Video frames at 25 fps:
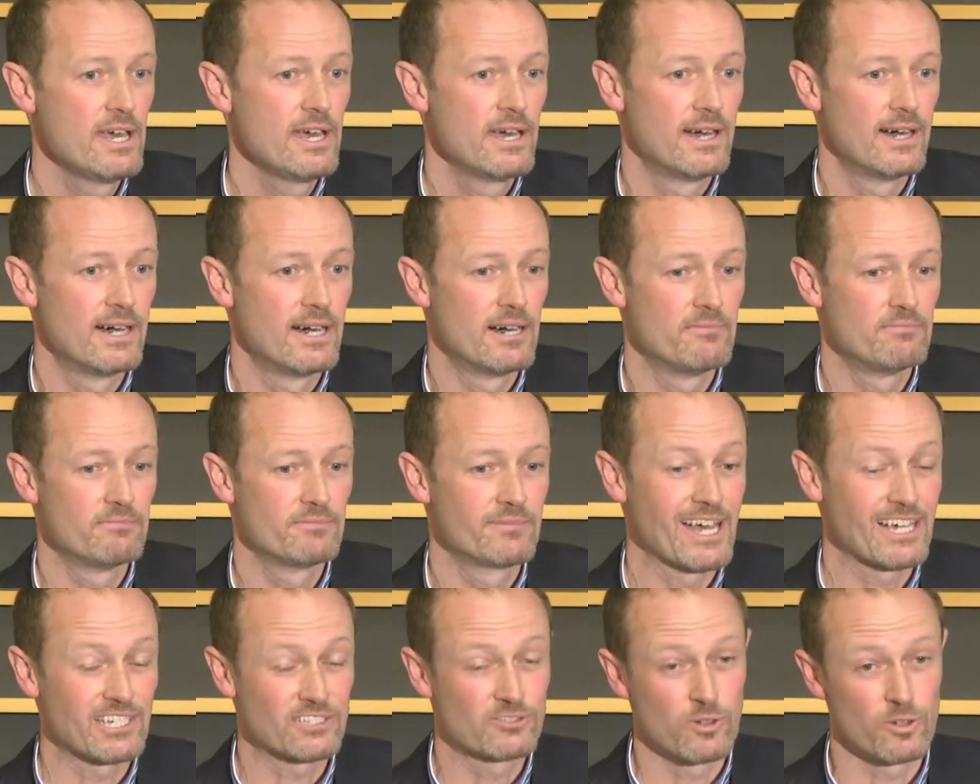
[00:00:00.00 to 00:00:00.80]

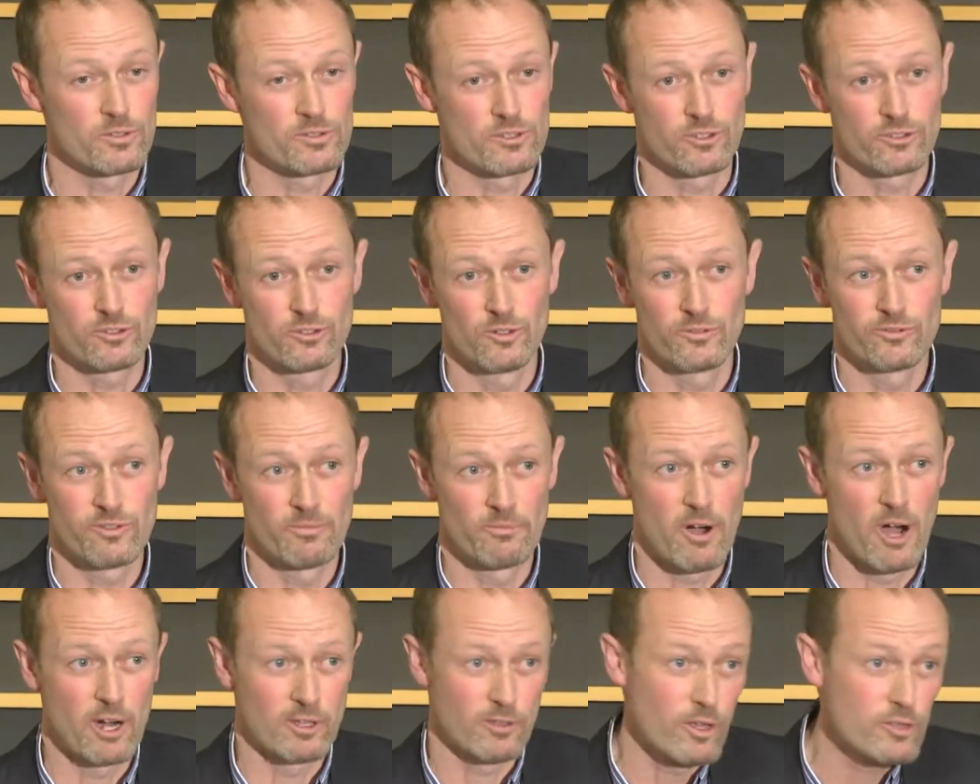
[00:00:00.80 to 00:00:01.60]
That's not just good for
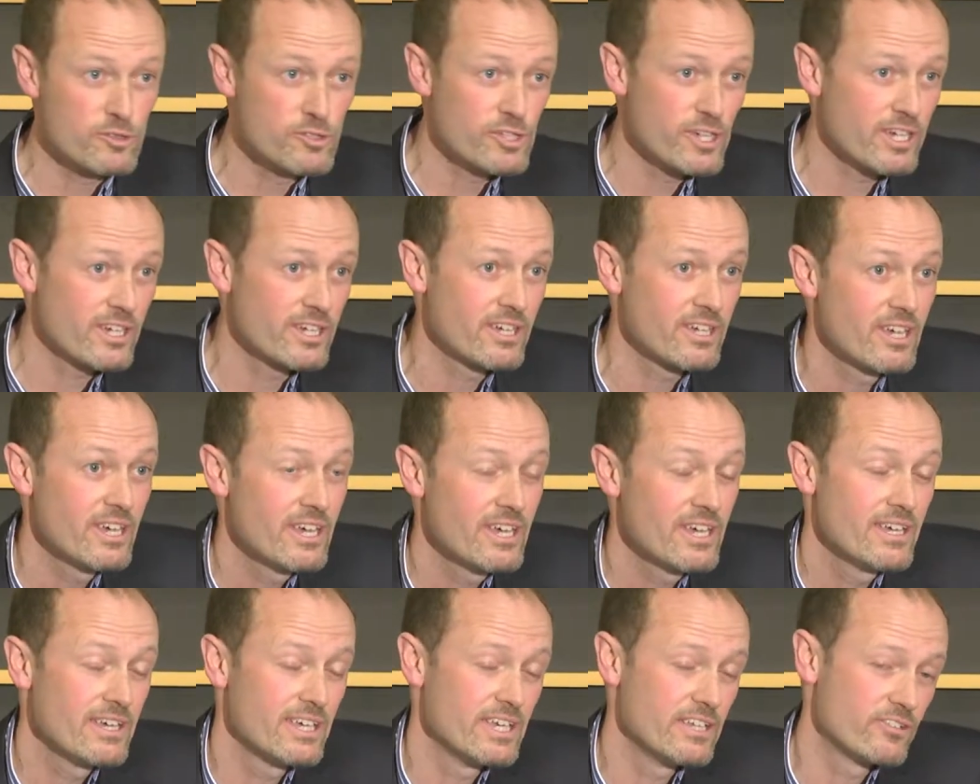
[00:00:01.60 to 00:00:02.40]
MarkLogic,
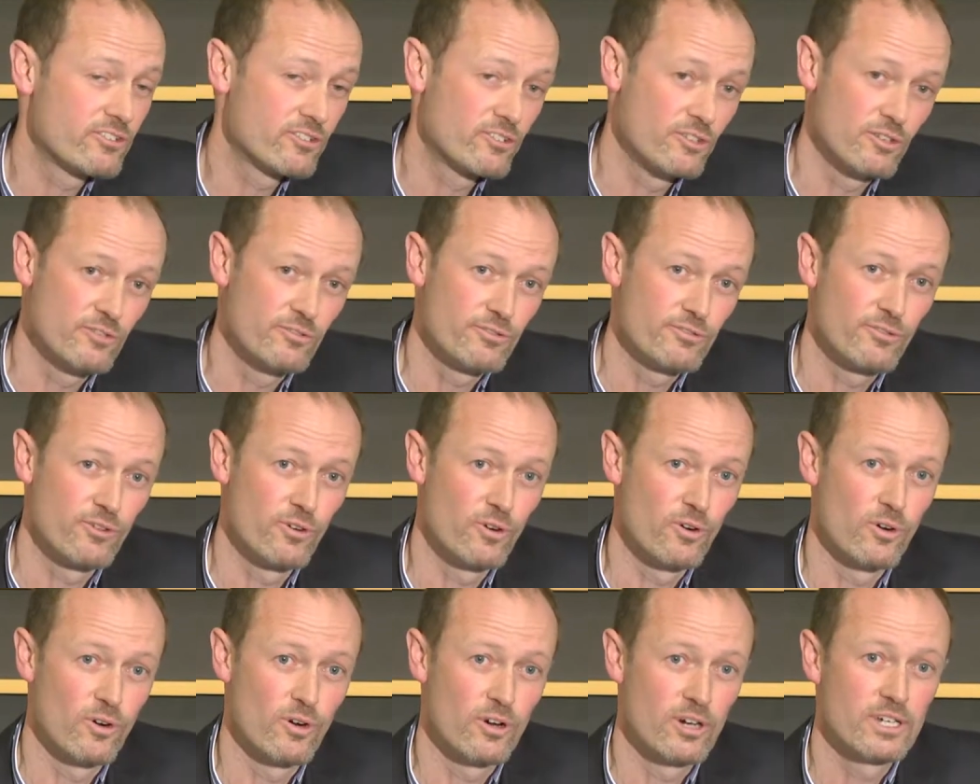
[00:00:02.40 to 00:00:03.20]
it's good
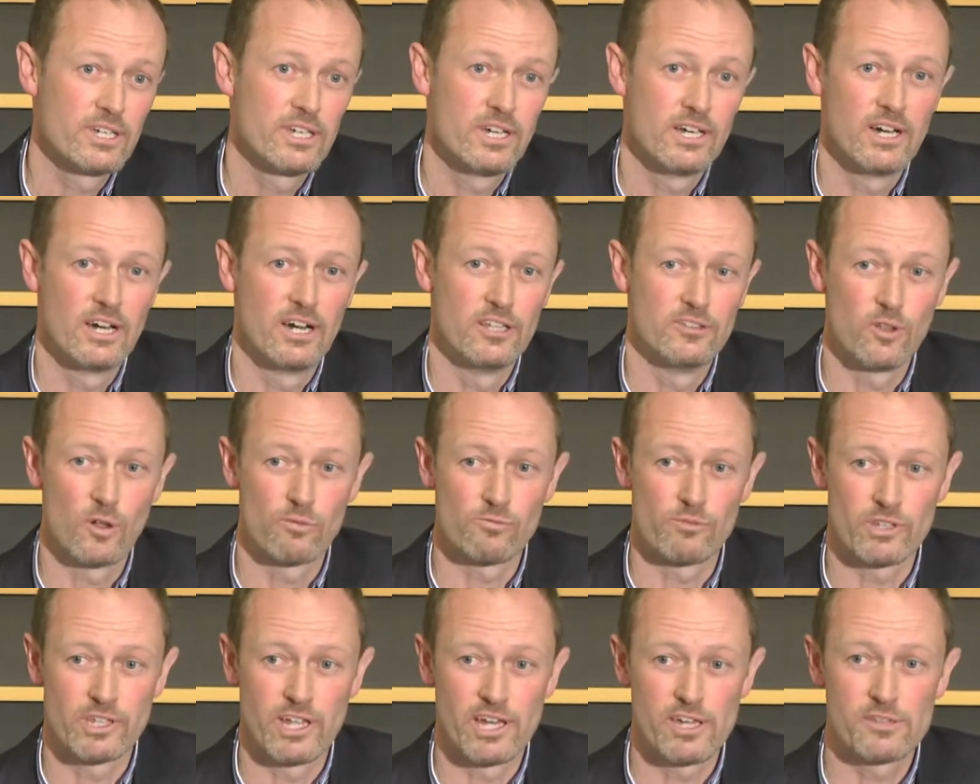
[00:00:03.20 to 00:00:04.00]
for
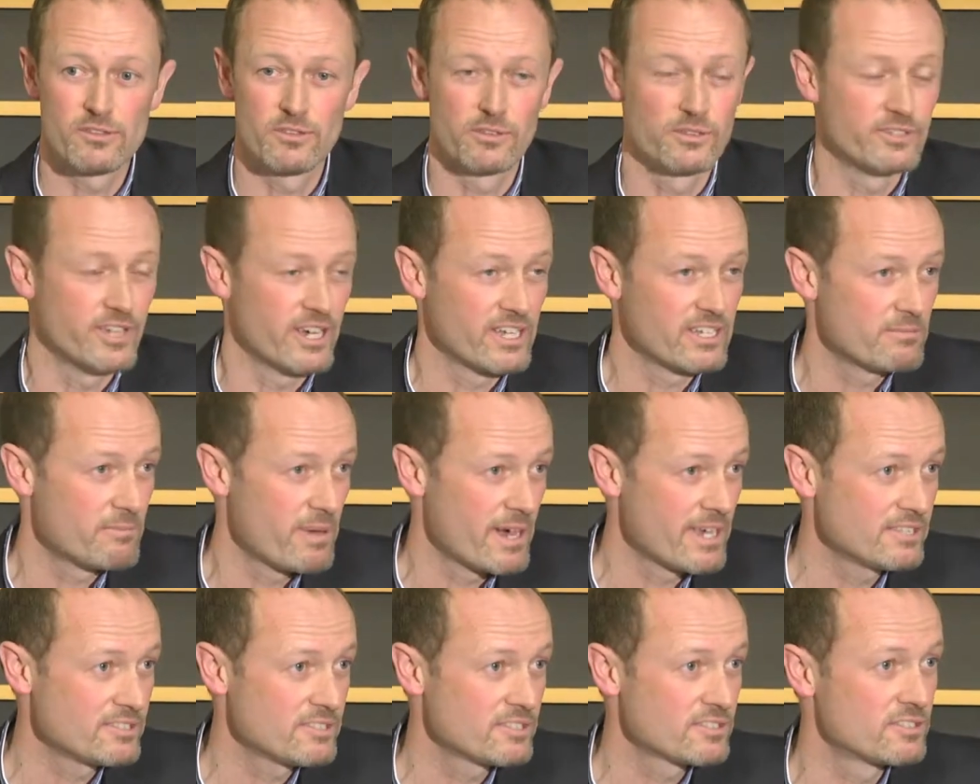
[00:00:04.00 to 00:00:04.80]
non-relational
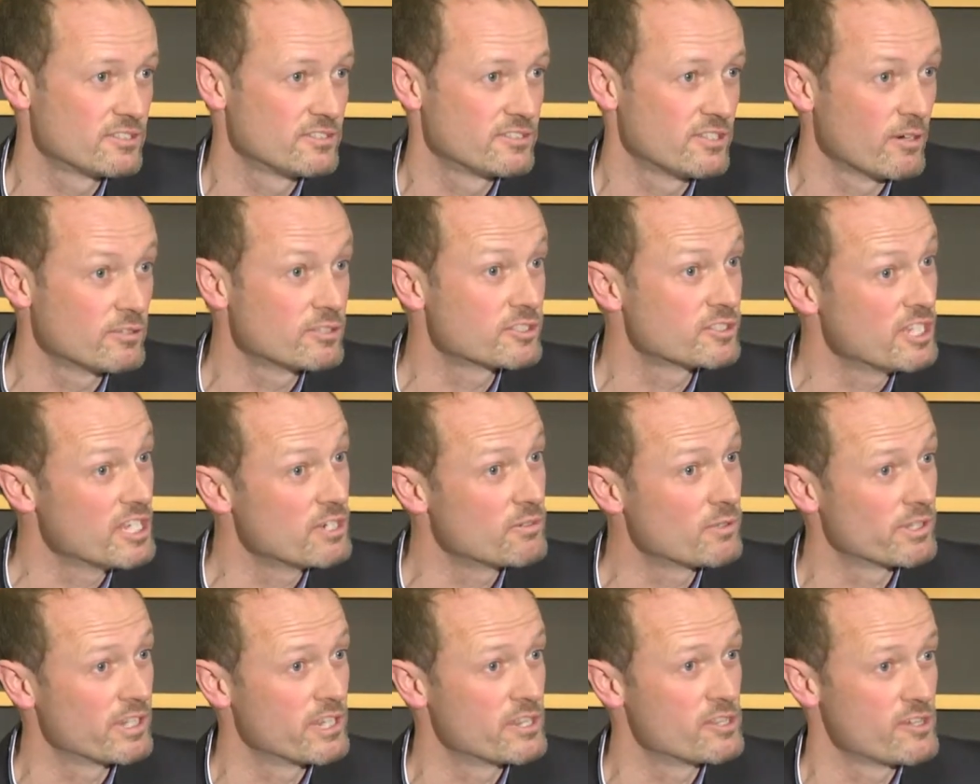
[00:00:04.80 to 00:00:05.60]
databases and
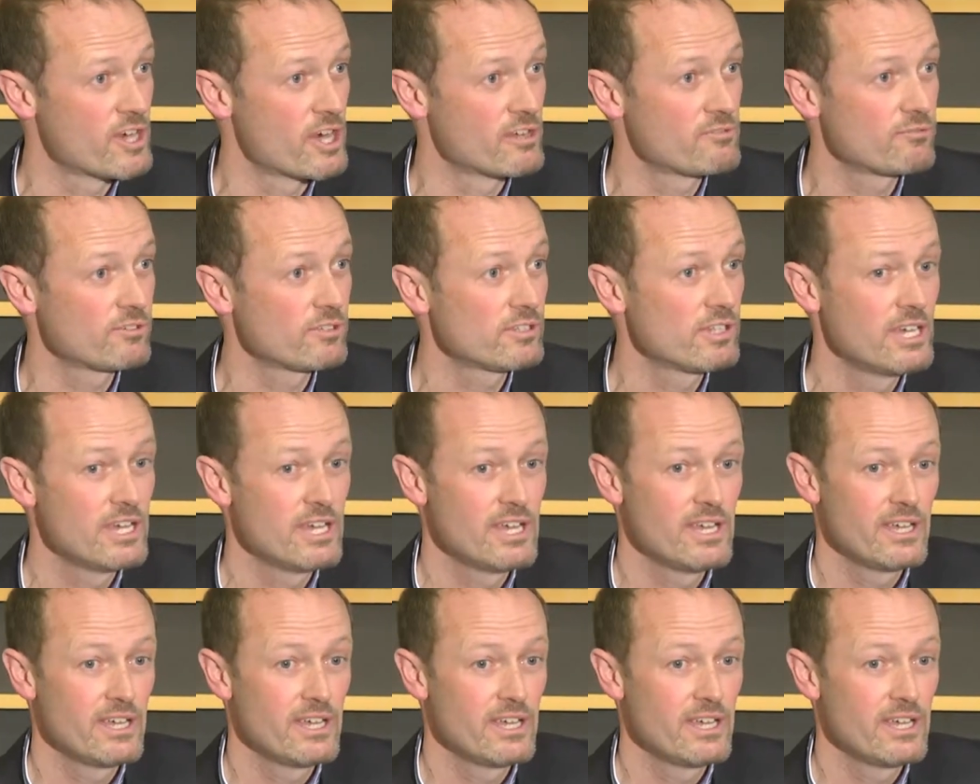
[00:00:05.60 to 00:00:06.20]
NoSQL in general.